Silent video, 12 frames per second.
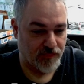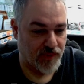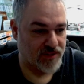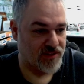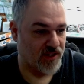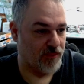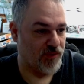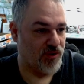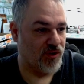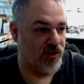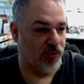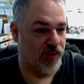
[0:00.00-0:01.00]
mix it up. You
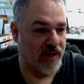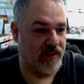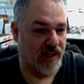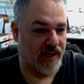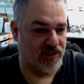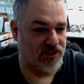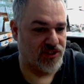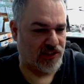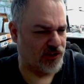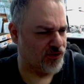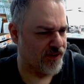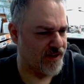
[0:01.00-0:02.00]
can create like a
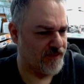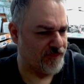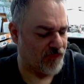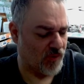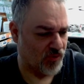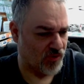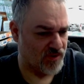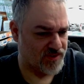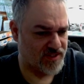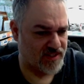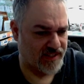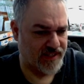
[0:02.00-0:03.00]
slurry or a
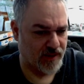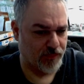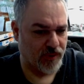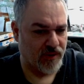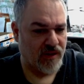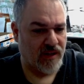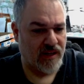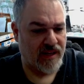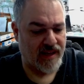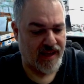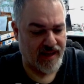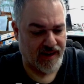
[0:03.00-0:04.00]
slip
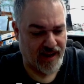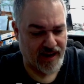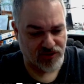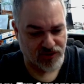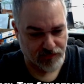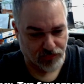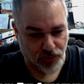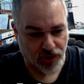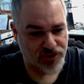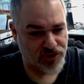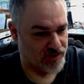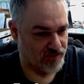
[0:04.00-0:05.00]
and actually
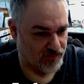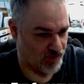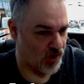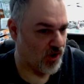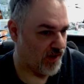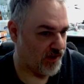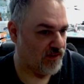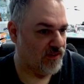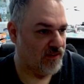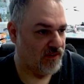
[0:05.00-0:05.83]
brush it on,